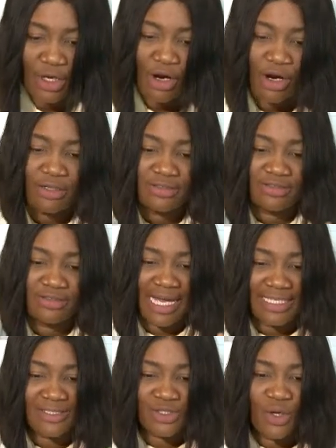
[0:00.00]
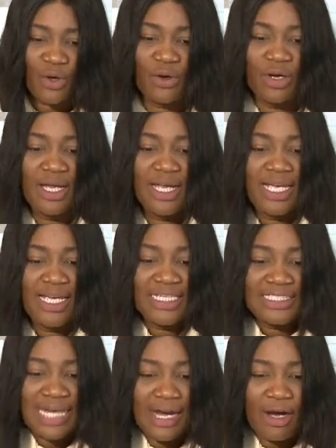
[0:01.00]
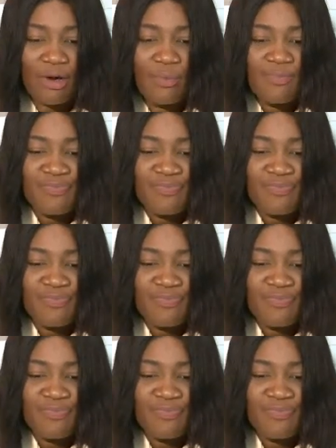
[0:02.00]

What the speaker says: All right, so now